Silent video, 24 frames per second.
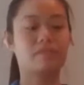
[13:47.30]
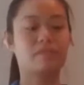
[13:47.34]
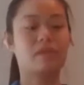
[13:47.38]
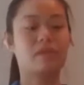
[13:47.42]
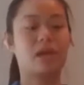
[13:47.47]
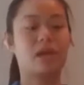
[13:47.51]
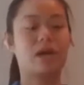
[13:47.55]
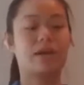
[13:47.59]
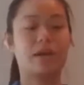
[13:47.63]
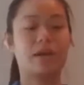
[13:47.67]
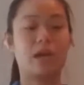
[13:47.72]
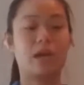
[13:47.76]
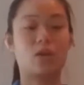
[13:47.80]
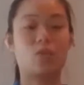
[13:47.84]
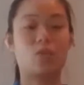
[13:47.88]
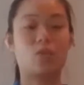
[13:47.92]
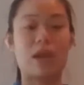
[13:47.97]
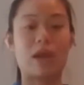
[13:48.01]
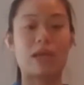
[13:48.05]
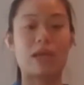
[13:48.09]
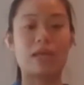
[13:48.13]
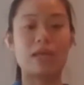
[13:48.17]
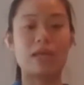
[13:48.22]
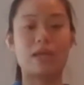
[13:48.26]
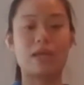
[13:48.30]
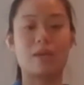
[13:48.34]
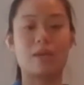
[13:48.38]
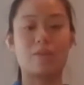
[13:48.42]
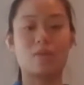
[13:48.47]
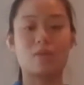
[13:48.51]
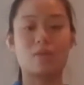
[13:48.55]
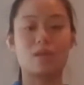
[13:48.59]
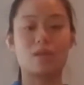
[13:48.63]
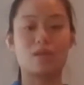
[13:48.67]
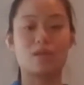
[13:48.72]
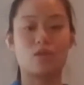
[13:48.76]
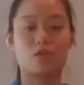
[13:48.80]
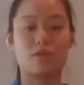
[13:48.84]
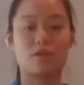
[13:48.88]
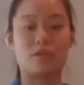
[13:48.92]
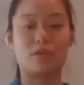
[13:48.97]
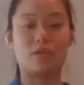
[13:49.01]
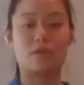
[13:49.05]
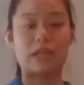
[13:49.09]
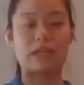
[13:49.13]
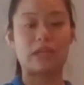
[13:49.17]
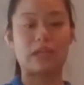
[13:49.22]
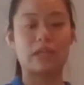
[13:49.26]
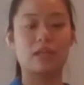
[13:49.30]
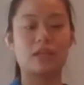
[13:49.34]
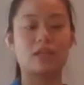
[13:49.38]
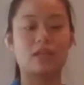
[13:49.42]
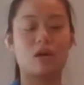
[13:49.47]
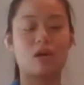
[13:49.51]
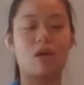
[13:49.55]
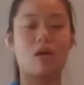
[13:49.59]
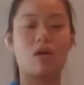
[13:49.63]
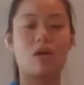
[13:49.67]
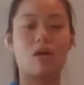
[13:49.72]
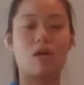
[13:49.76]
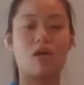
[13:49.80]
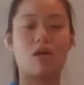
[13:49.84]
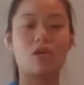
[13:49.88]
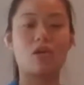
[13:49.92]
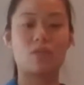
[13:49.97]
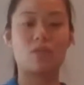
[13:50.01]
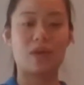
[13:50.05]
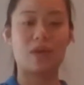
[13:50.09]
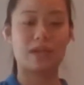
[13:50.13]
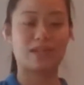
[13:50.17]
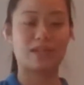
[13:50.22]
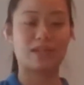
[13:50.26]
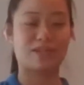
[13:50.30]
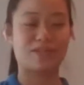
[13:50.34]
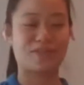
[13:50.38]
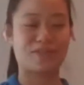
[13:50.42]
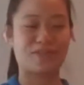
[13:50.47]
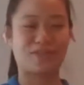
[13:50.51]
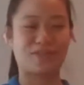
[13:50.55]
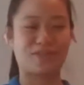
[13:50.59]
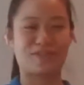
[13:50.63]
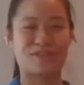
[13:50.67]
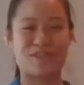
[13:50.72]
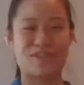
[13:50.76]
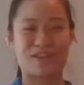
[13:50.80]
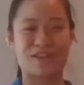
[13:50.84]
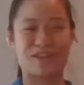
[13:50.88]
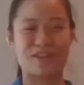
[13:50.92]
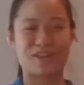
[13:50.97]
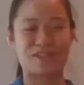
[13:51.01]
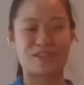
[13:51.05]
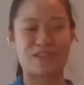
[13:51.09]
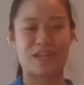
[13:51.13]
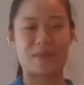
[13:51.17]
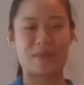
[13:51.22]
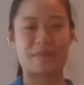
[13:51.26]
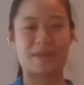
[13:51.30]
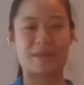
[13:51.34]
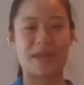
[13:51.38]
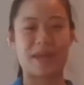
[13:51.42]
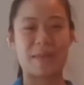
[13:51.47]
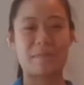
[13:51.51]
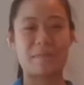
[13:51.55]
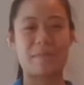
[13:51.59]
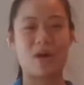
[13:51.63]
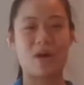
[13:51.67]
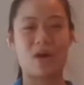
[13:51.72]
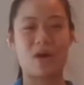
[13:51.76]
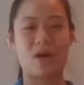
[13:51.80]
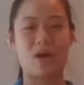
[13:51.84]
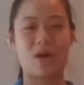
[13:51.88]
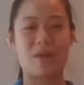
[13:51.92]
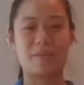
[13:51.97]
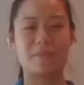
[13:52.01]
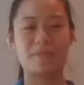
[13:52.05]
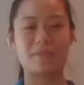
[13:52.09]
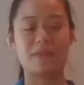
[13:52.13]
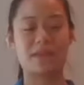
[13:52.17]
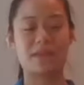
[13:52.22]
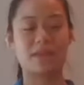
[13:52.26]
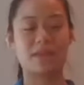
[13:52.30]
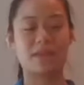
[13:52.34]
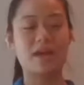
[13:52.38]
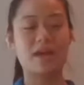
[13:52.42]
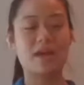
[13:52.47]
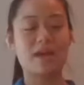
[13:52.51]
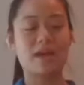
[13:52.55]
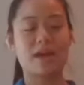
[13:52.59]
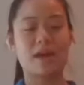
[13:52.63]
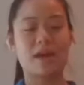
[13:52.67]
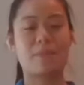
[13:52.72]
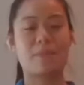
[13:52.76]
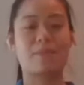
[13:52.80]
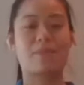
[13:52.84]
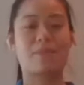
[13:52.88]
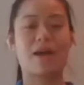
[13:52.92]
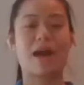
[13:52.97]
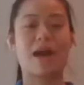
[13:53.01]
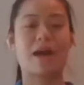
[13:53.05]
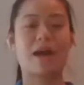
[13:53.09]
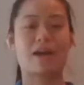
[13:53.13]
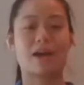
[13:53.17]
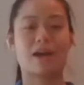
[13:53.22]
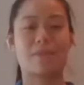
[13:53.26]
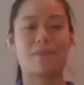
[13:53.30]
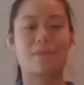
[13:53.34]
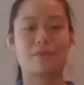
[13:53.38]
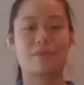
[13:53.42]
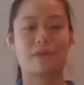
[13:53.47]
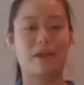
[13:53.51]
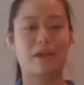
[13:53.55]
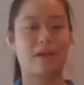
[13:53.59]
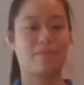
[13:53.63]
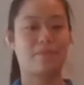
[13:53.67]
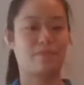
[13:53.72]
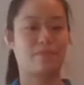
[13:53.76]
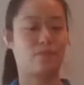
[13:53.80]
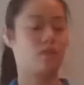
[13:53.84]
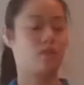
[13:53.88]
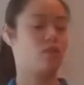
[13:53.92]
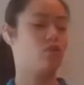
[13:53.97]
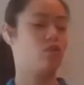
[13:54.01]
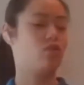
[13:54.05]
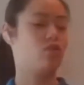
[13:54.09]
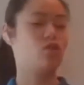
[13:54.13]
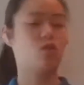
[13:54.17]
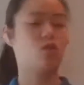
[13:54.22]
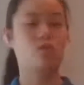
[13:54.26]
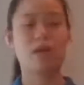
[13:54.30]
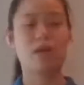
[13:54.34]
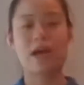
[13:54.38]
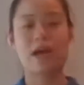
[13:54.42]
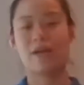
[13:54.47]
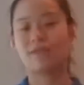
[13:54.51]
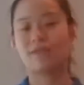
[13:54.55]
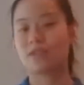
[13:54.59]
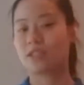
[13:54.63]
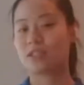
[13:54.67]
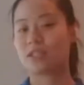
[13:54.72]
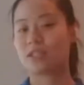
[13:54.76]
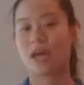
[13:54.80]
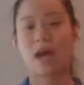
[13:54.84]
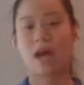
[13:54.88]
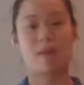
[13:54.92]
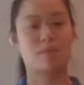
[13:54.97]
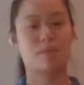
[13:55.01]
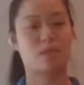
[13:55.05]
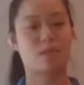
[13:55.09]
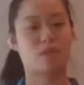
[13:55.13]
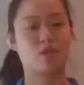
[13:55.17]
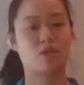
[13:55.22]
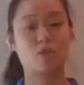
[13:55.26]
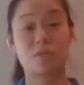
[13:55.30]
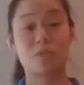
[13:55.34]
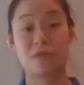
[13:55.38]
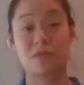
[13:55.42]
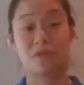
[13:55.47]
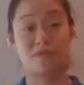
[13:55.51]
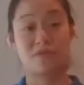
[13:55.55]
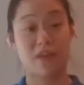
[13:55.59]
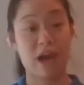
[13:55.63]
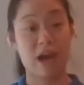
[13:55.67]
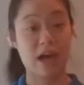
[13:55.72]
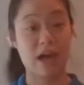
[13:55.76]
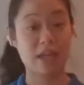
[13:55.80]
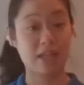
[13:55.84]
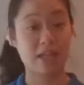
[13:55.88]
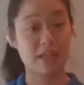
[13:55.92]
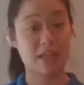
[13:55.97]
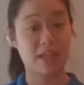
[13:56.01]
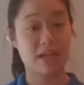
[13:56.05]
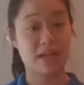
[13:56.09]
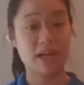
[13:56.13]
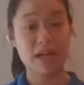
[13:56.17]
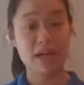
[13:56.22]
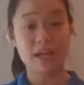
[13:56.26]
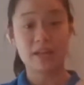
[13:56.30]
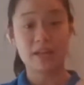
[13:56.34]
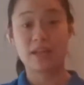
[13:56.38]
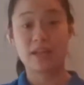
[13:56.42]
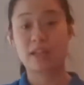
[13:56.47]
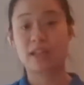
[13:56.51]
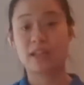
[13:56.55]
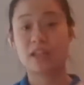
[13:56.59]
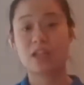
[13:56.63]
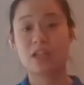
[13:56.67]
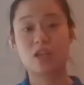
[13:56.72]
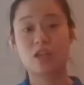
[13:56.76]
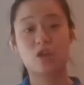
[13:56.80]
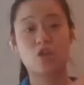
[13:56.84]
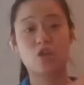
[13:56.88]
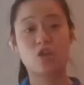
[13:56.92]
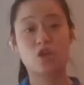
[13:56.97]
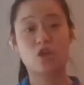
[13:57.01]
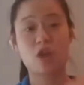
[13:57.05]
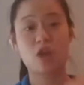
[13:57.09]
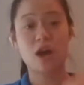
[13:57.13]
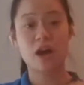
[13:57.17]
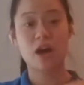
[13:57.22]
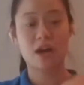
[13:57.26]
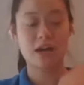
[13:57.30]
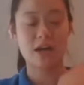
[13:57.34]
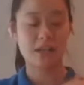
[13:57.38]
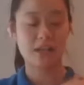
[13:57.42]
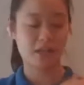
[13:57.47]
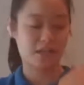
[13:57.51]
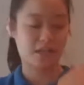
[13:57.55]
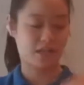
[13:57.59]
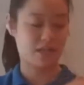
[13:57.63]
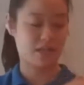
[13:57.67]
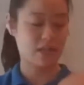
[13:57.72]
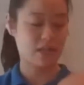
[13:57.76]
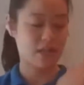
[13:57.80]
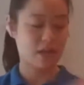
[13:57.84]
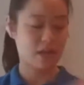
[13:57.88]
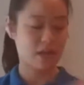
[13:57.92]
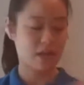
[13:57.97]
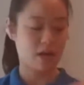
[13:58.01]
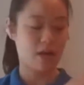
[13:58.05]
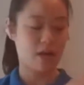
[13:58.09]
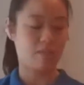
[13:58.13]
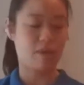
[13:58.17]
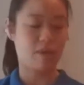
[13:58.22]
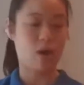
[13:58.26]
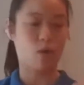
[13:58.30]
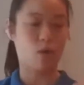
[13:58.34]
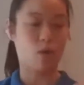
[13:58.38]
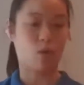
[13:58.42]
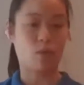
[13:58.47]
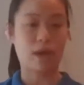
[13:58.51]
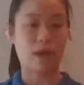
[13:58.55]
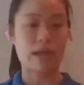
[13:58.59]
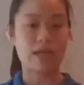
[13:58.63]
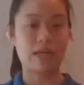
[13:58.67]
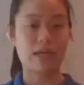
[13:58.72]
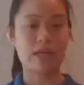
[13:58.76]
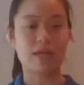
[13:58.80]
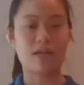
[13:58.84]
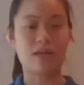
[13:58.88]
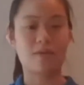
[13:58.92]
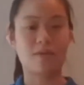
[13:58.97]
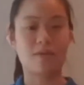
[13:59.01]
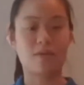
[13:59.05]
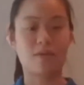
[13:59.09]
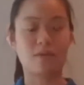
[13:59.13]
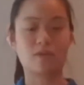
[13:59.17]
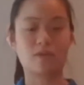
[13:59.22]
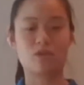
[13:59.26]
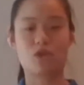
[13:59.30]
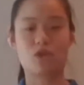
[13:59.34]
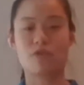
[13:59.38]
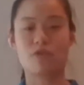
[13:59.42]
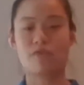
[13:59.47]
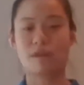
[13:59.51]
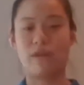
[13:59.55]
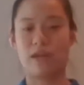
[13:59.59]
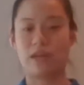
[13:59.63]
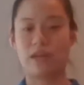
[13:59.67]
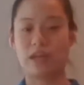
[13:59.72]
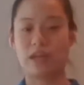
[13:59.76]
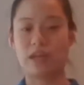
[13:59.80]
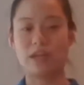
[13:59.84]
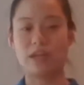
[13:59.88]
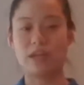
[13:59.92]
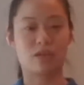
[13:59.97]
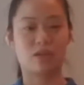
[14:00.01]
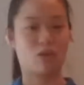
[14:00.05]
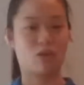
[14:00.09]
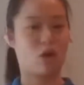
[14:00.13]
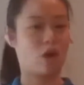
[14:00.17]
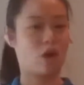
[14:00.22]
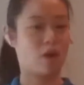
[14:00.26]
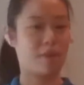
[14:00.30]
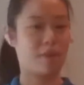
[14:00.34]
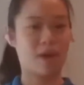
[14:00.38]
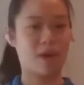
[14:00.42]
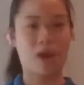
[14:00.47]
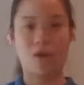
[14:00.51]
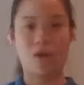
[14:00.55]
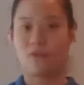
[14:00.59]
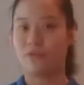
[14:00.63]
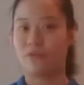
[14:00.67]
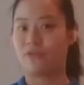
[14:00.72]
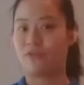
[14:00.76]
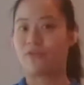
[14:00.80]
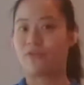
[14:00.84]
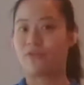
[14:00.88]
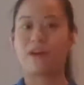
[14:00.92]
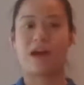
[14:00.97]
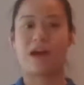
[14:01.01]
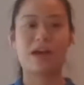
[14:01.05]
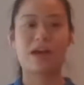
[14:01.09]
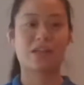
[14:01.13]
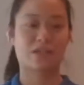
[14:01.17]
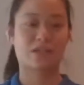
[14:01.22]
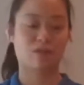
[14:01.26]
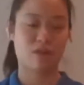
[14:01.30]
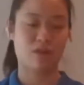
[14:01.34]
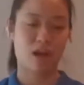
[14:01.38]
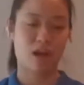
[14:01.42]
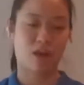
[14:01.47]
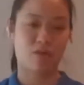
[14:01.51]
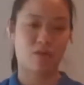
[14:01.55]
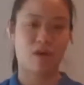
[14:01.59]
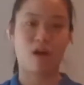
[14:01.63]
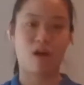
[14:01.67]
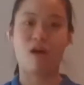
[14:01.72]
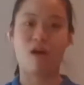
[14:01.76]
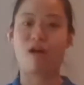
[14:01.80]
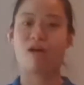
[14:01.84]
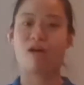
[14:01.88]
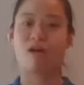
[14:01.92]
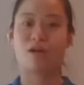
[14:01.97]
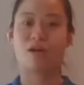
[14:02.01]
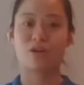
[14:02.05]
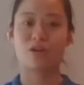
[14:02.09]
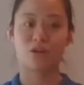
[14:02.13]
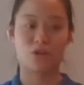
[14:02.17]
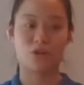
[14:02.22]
Again, waking up those nerve endings all the way to those fingertips and palms and back up again. So you don't have to tap super fast. This is just about waking up those nerve endings, not about how fast or how hard